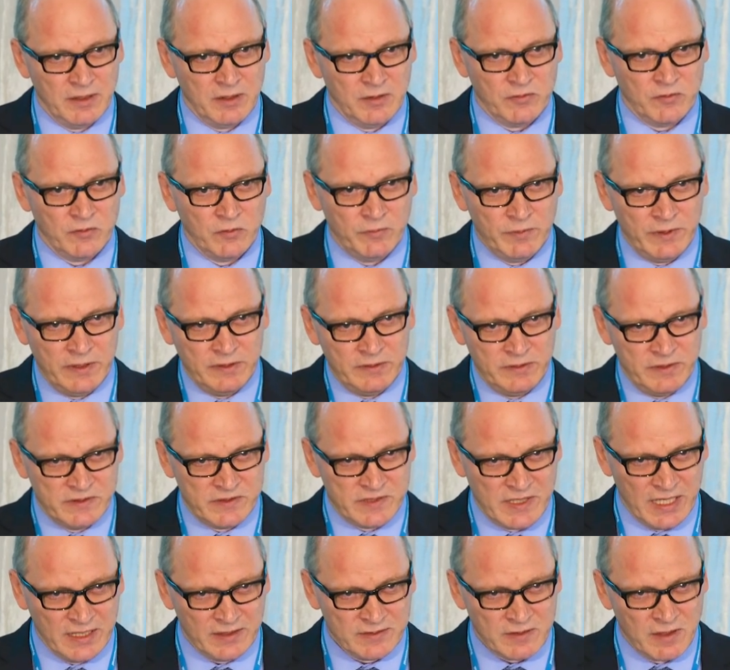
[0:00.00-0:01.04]
So we
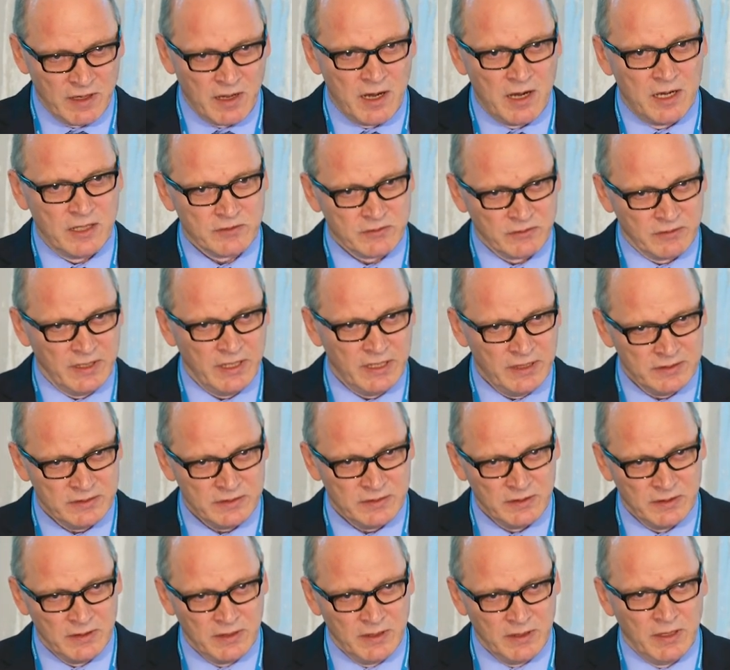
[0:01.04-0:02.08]
detect the heart rate
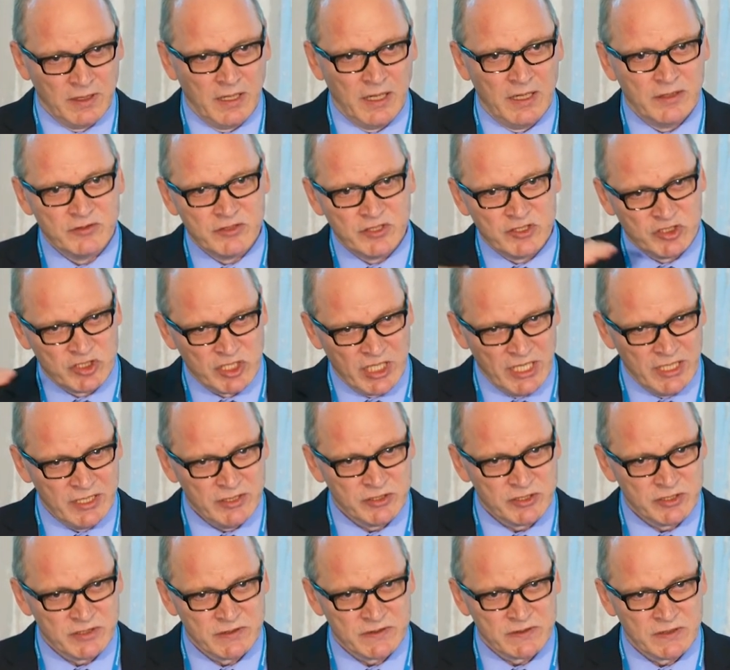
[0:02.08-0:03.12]
and the
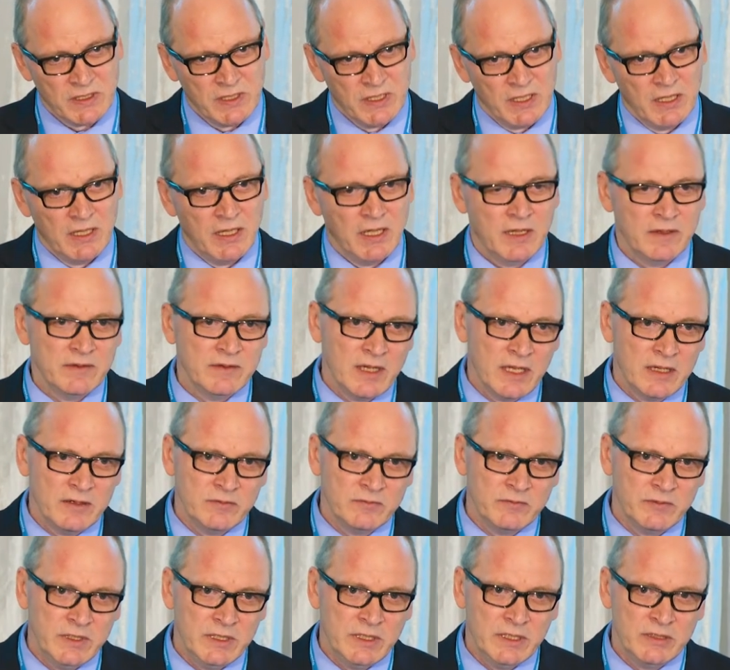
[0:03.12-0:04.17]
changes. And
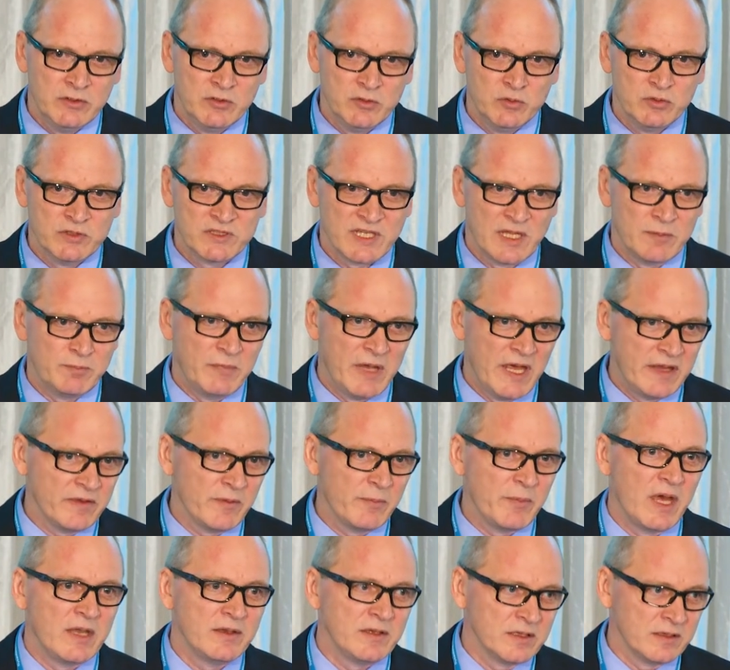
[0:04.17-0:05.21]
then we do some
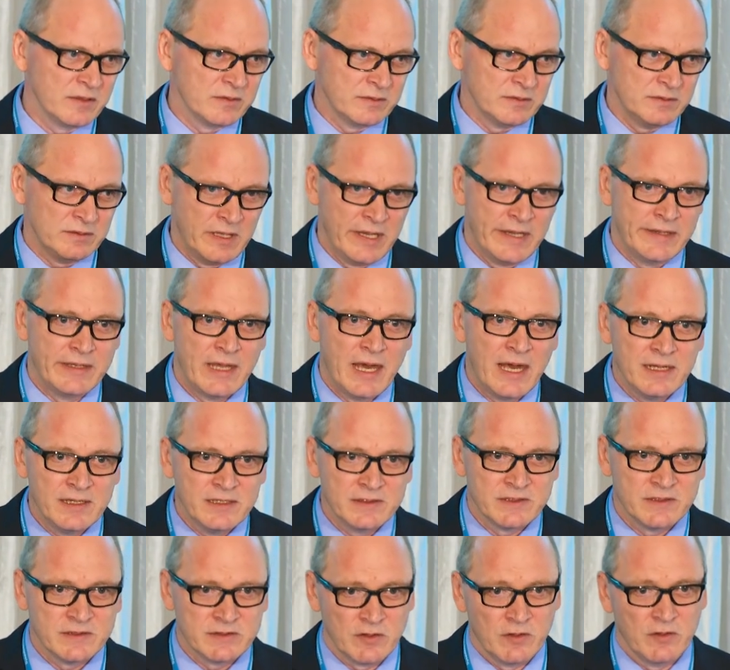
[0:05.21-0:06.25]
mathematical
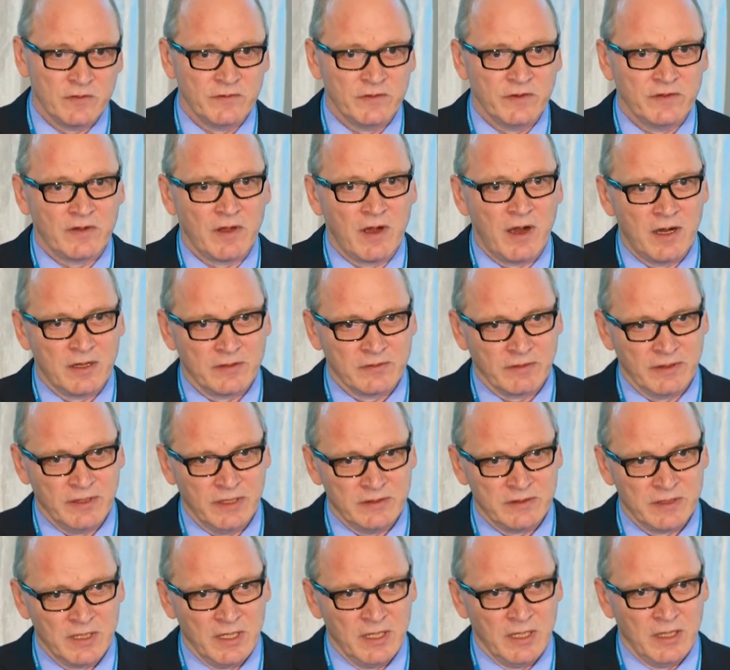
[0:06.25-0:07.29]
analysis of this heart
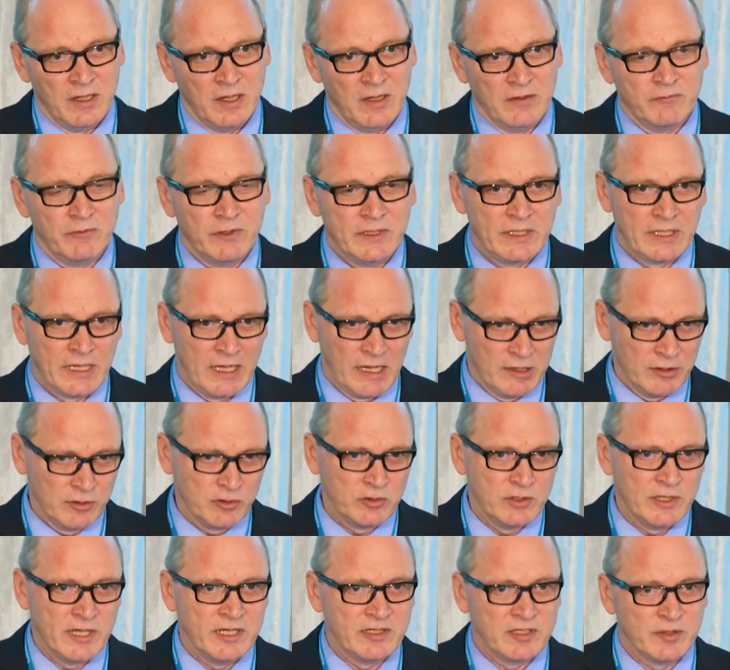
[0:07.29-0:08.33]
rate, and we
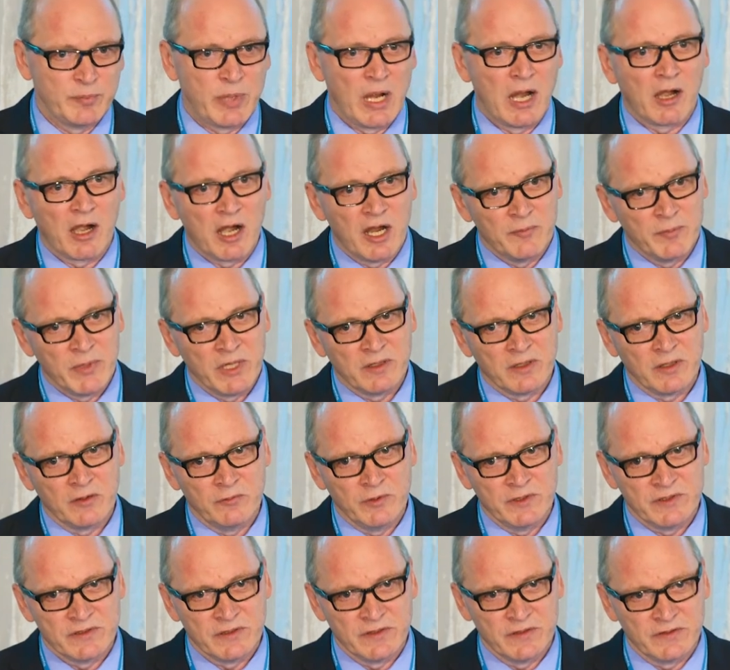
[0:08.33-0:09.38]
calculate a parameter
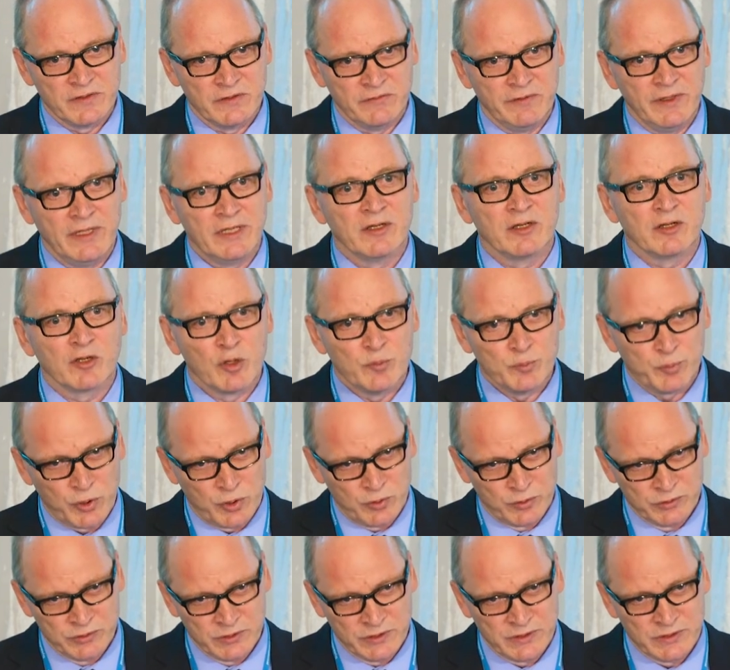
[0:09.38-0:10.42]
which is a vagus
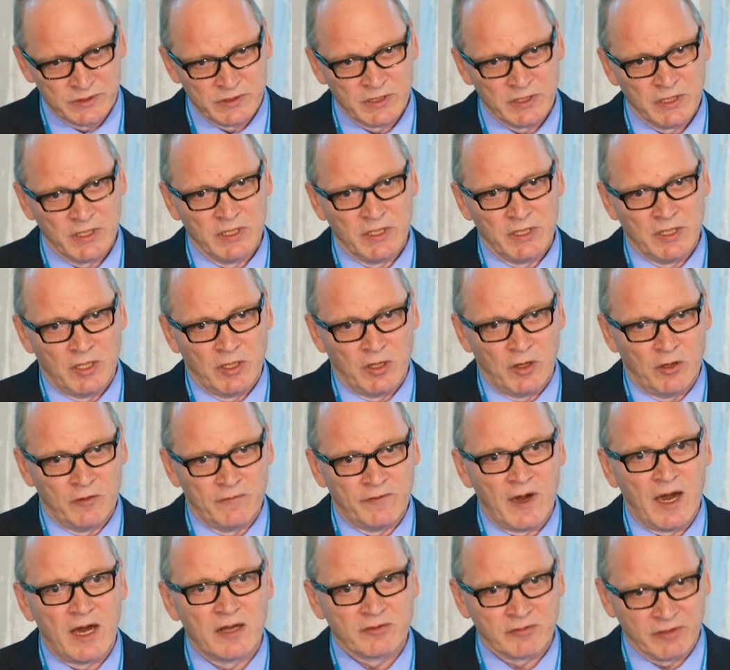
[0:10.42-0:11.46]
component of
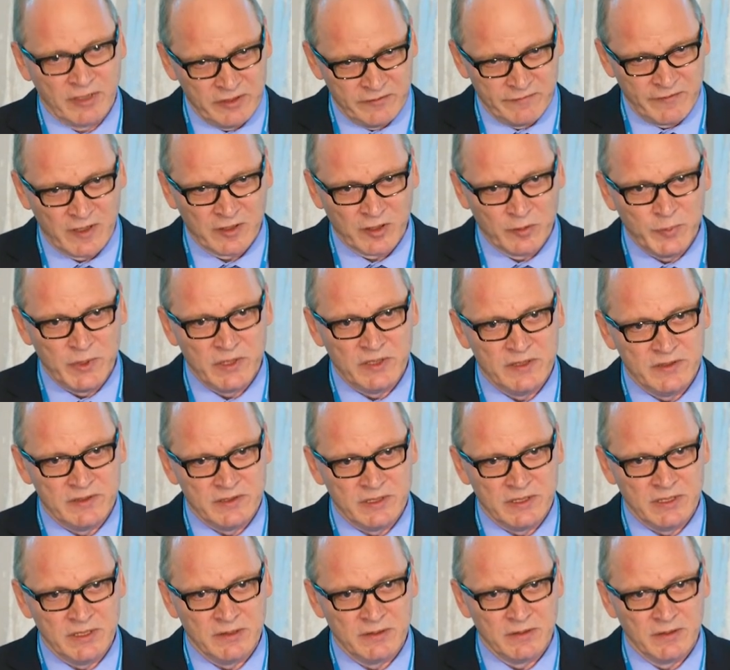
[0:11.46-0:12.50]
heart rate
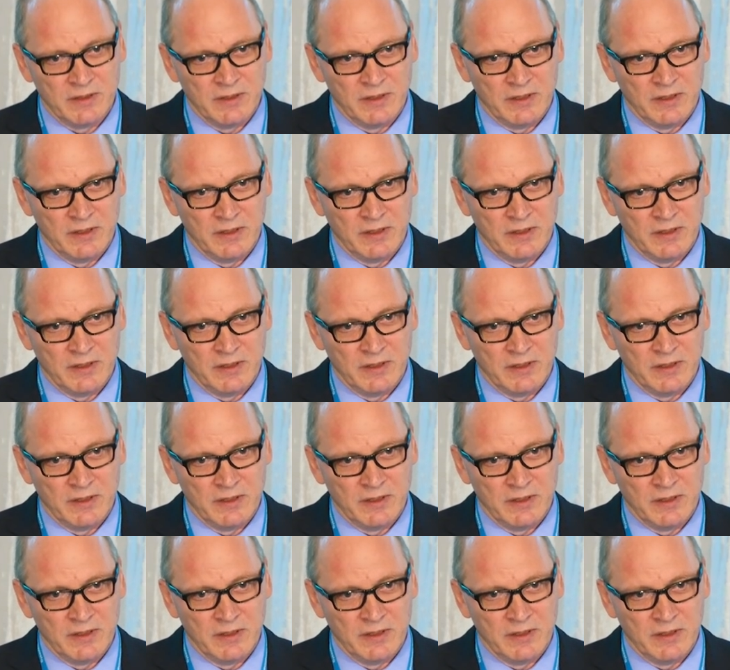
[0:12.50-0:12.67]
variability,